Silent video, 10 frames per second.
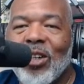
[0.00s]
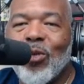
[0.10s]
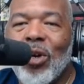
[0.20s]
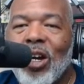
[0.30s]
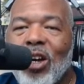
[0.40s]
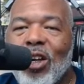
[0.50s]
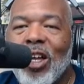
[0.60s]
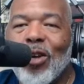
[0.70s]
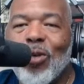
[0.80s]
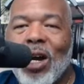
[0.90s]

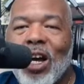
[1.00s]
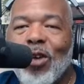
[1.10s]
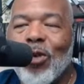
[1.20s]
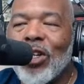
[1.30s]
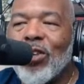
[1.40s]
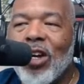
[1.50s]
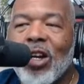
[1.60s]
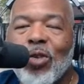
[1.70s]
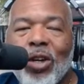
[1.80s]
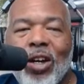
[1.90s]
Well, Wow, what do you
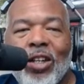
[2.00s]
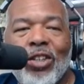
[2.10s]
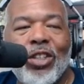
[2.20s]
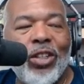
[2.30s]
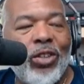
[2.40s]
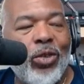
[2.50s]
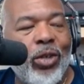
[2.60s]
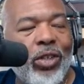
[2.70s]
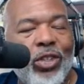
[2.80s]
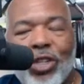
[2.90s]
got going on? You still
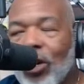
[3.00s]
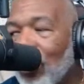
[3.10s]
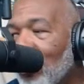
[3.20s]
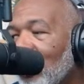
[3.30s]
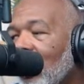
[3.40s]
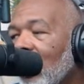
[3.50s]
doing your show?